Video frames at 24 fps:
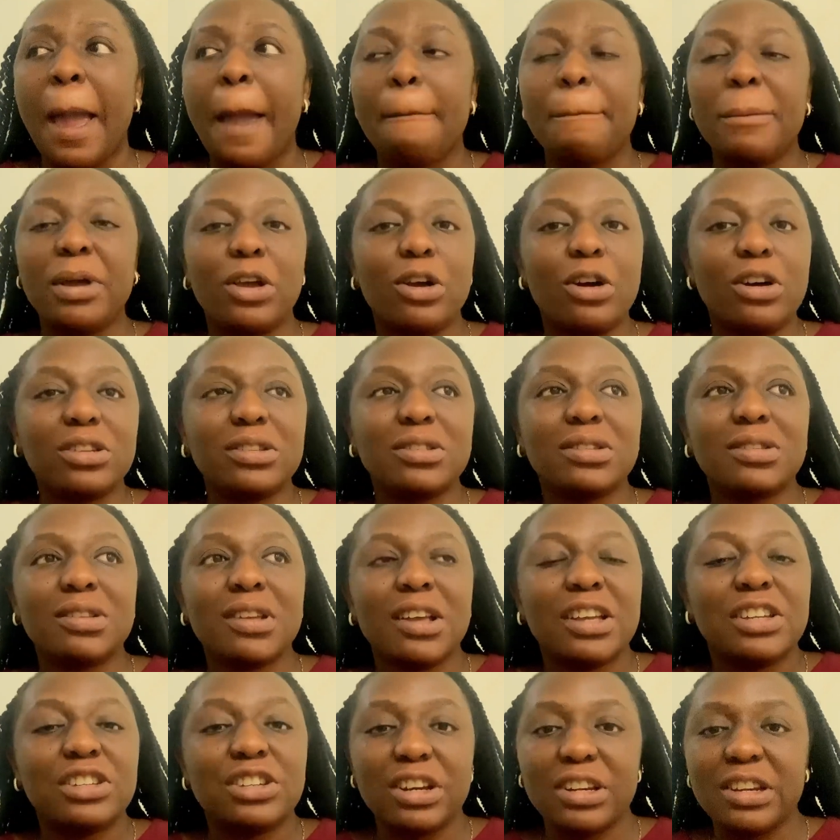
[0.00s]
Because
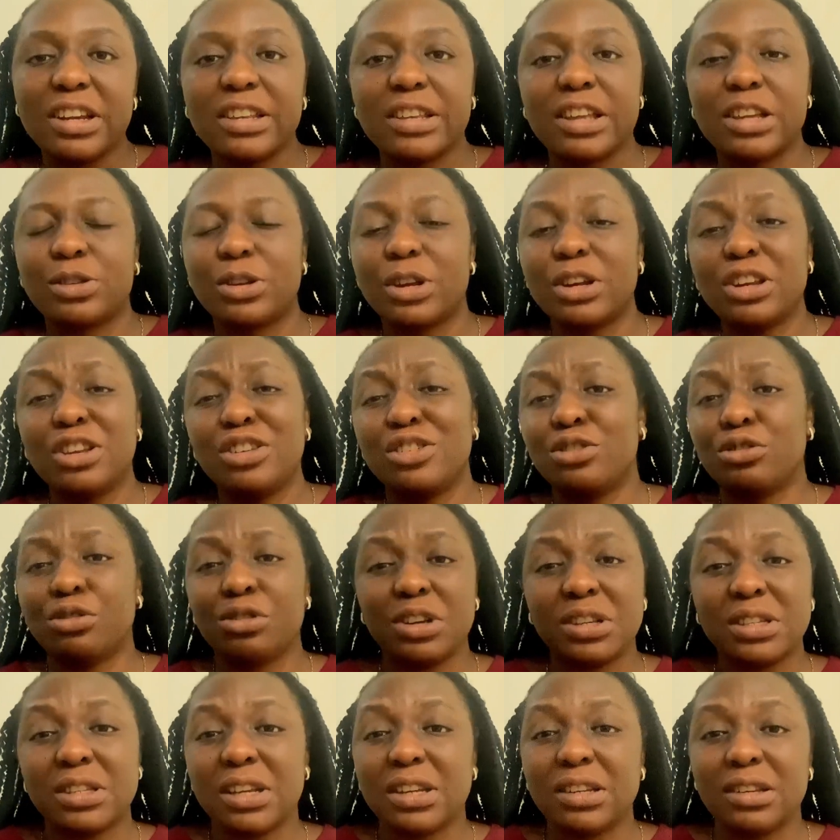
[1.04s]
Jeje is actually
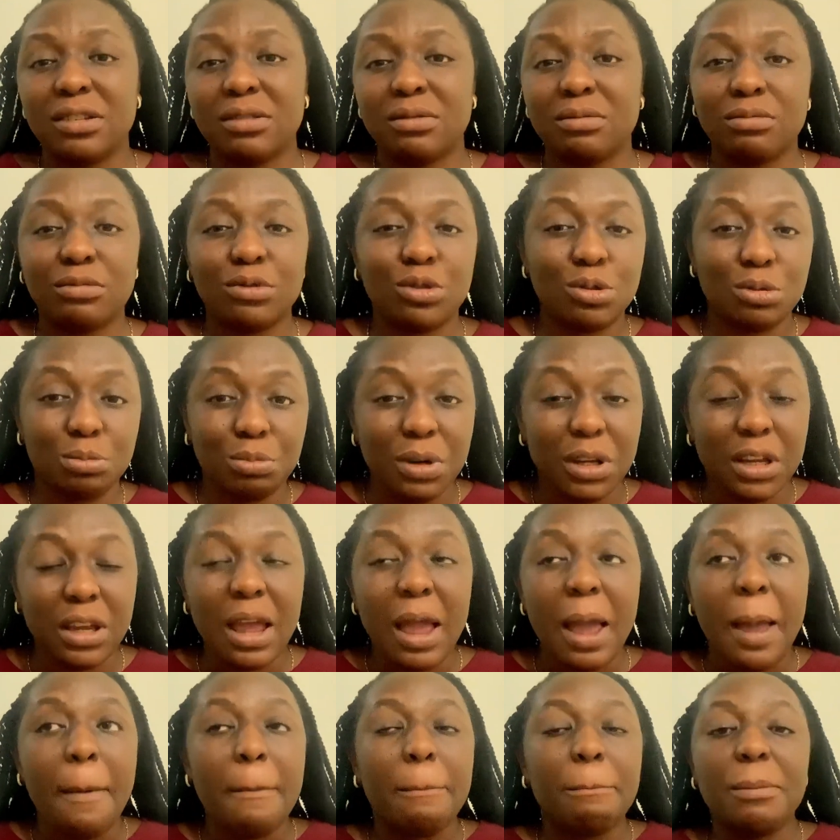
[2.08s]
interested in to me,
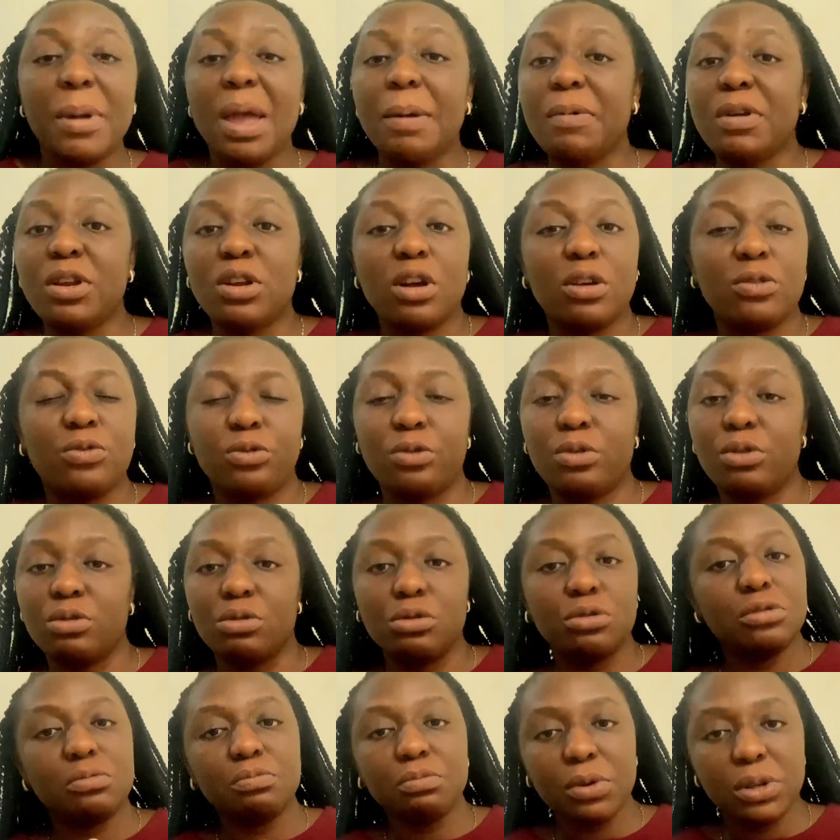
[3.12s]
maybe not for a
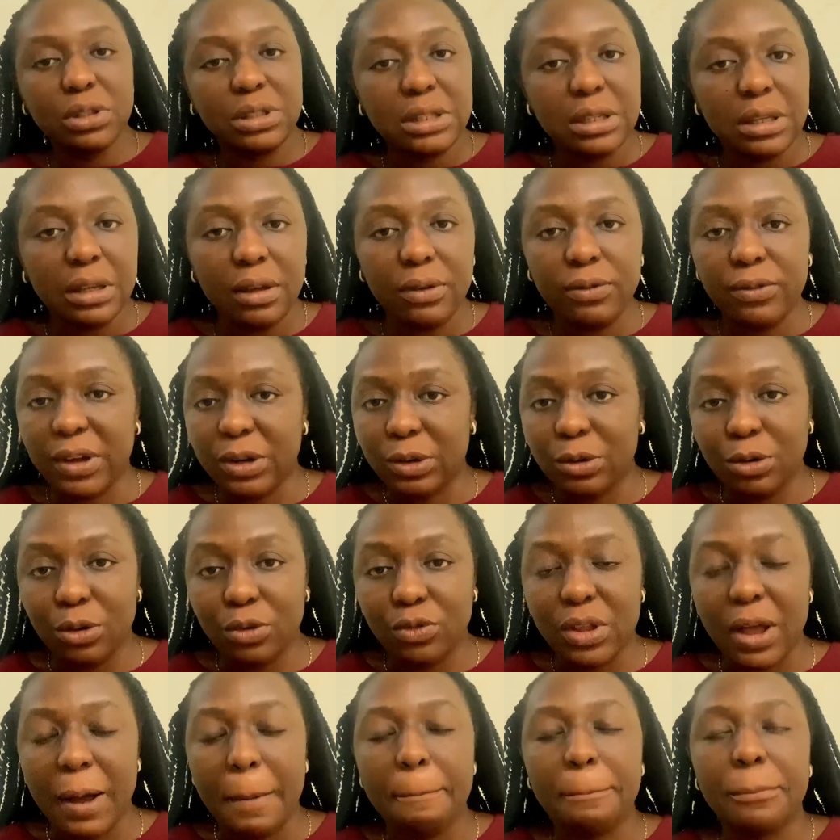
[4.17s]
good motive and all of
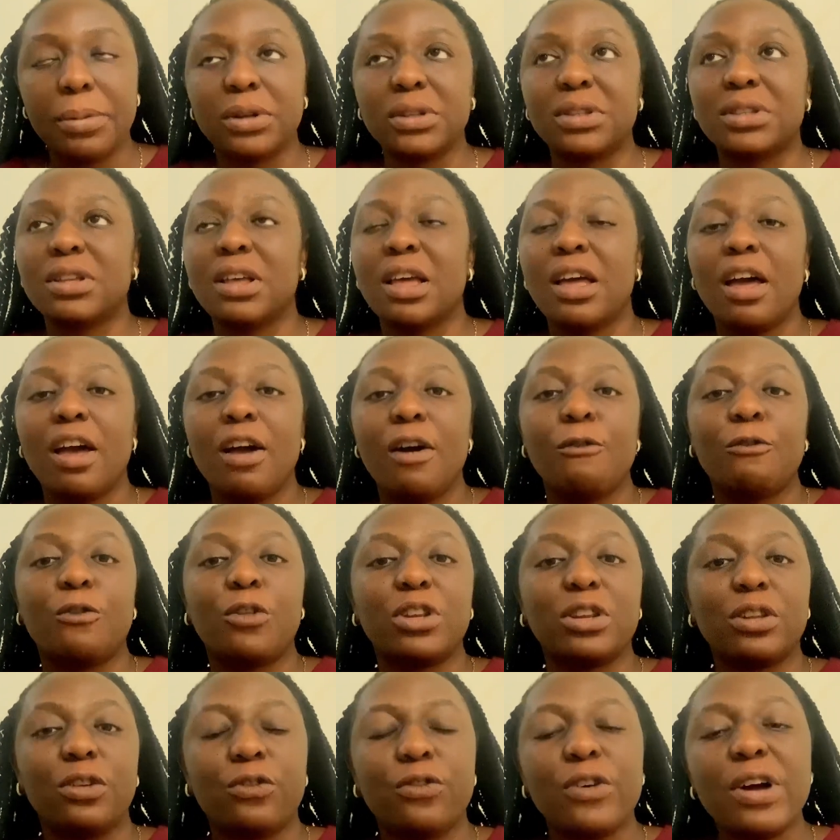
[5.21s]
that, but for
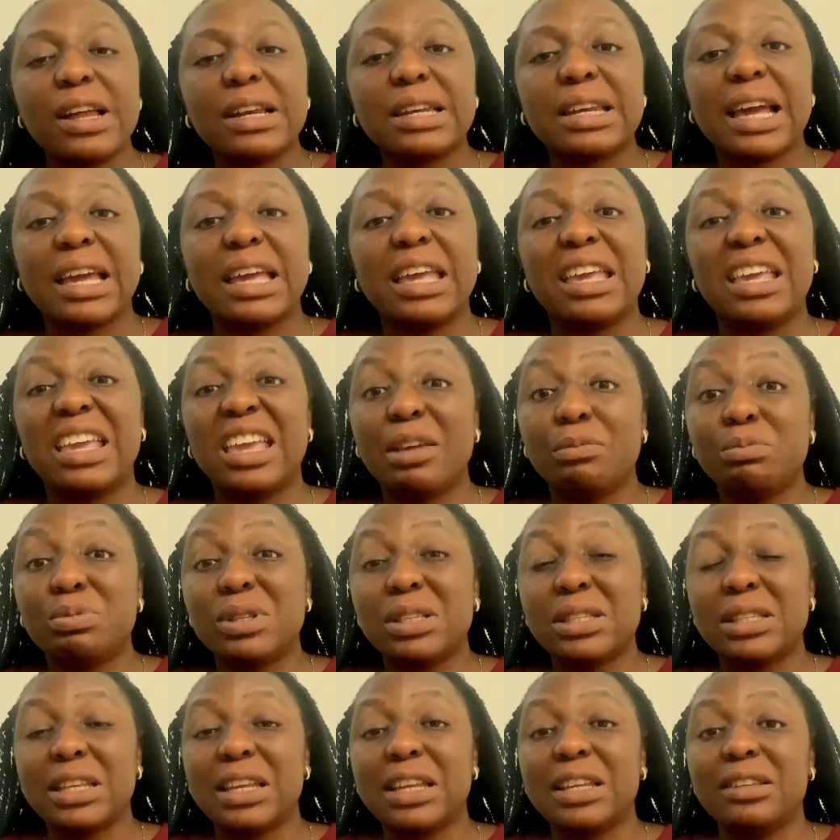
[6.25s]
the fact that he keeps
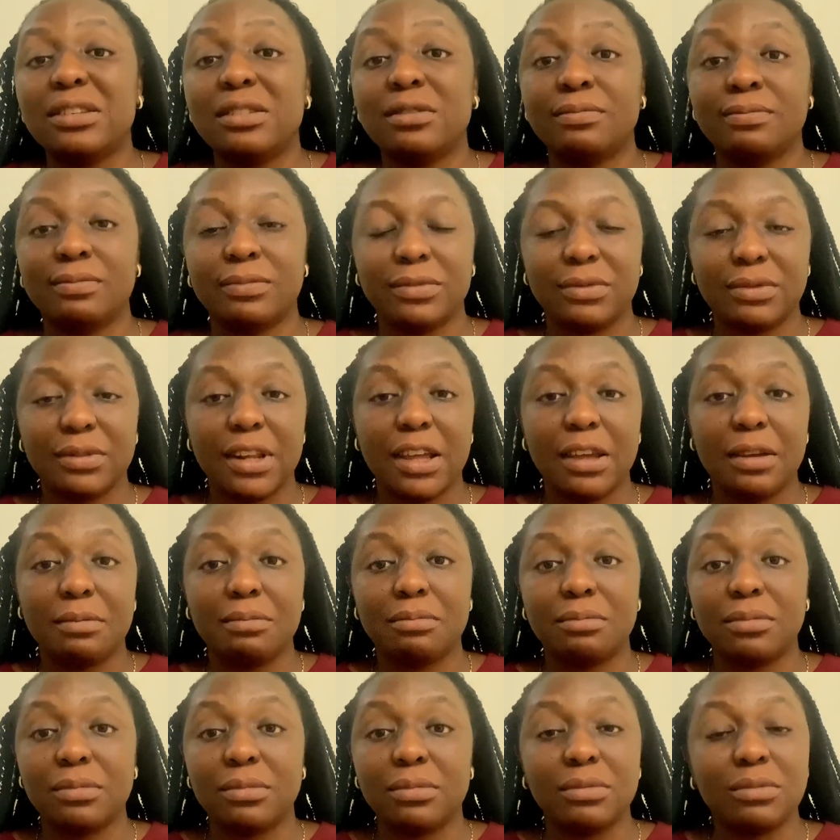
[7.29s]
seeing
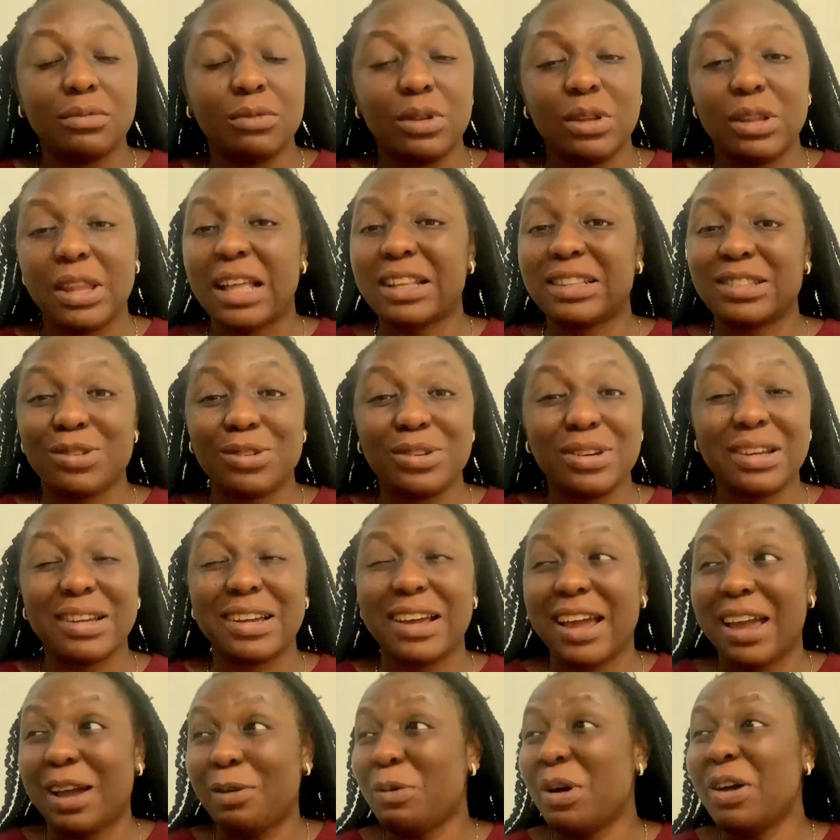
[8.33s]
that other
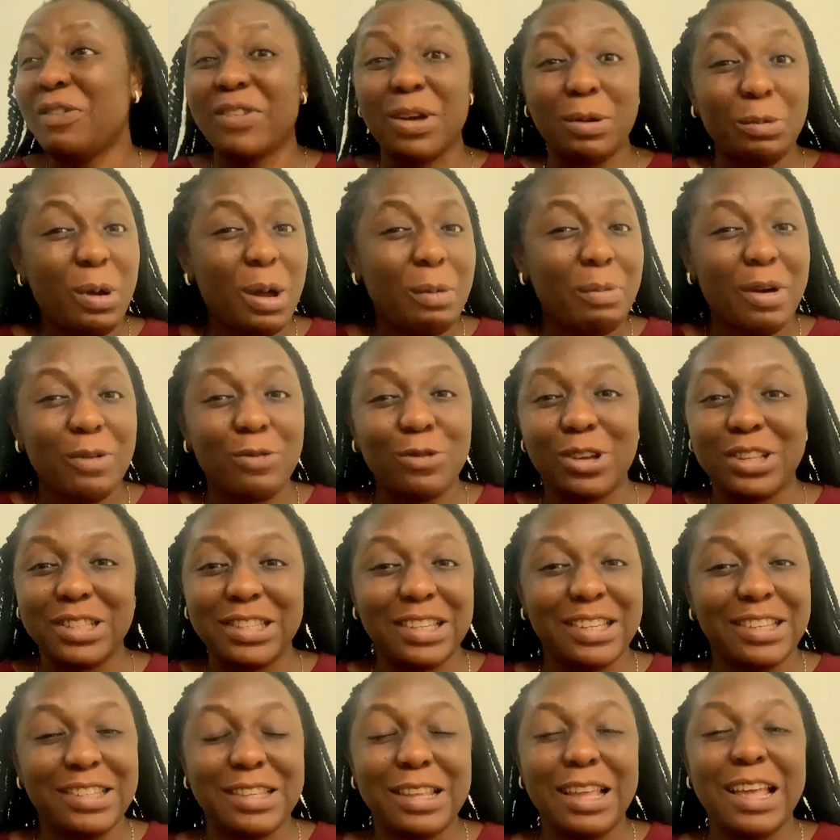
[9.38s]
guy. What am I forgetting
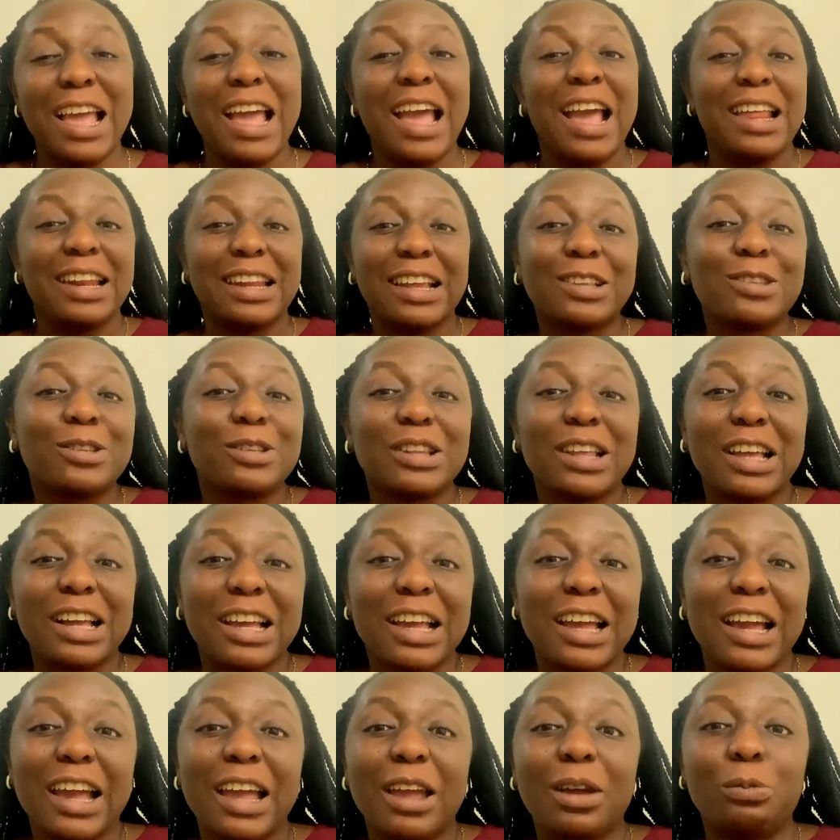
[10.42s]
his name? That other
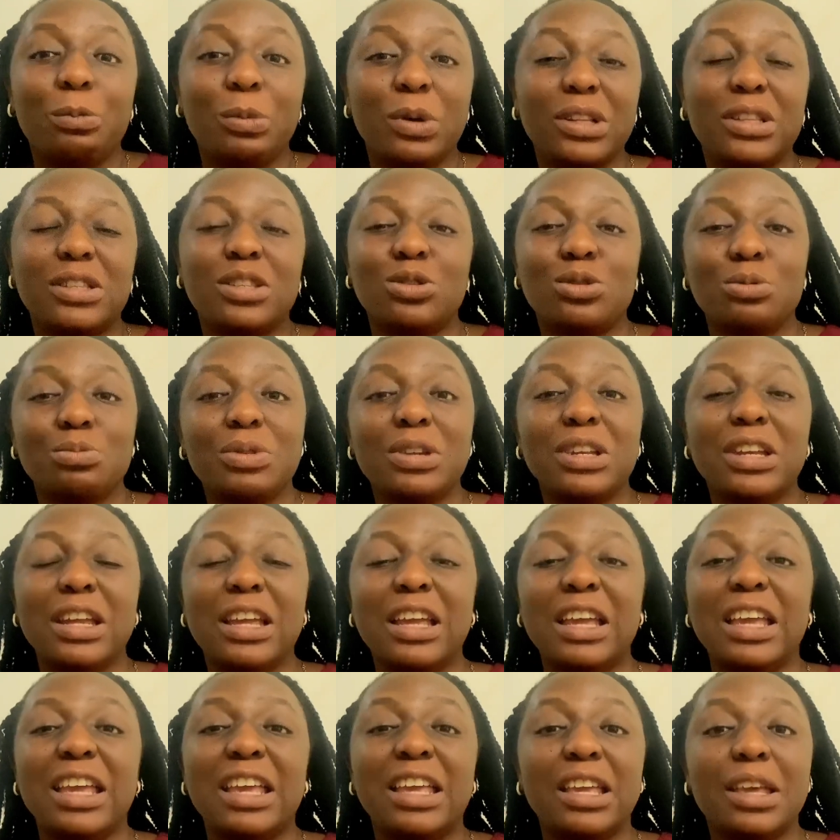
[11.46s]
guy with too
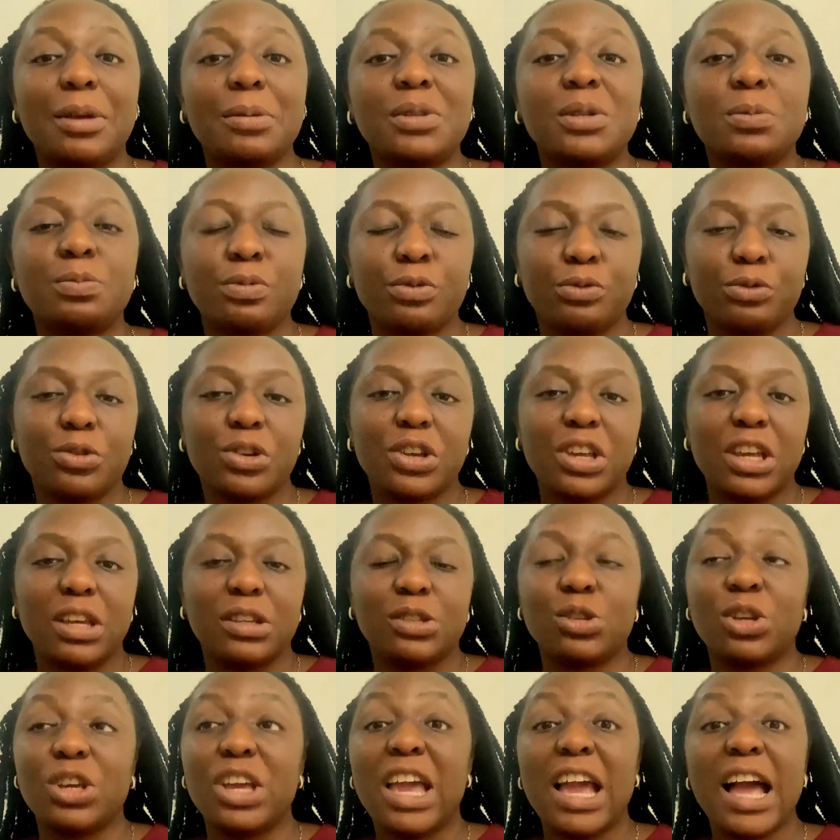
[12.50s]
many. He keeps provoking.
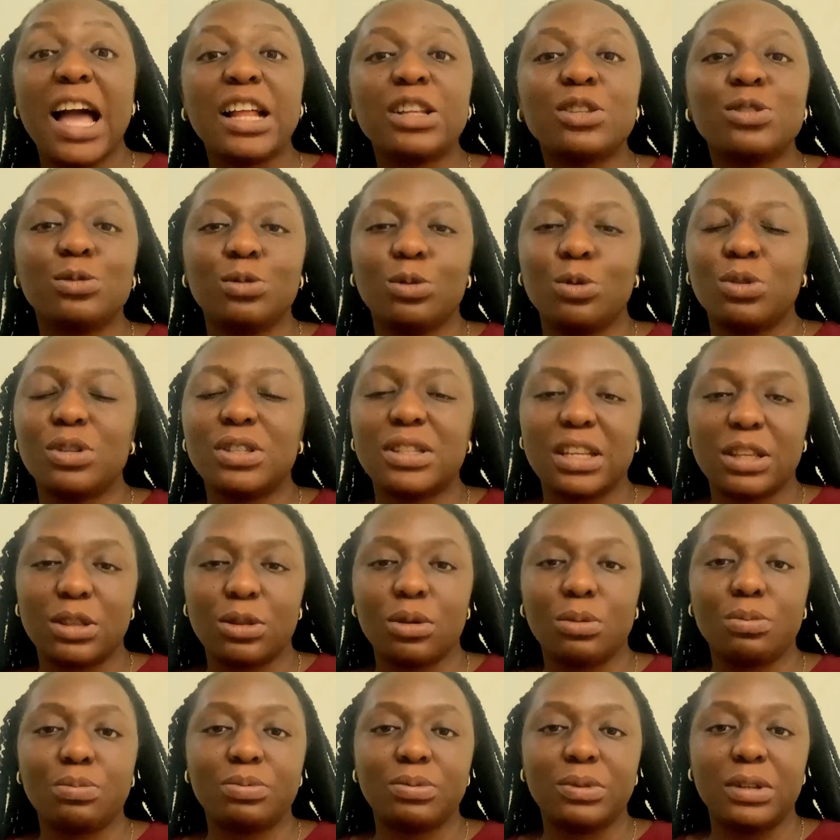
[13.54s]
So he had to go set
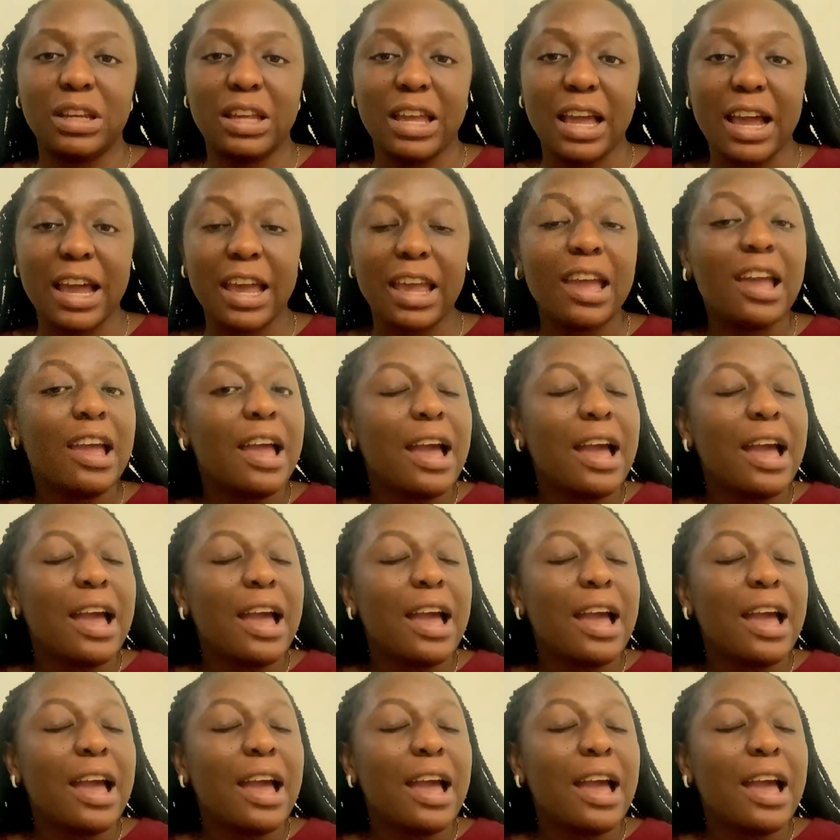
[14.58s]
up the guy.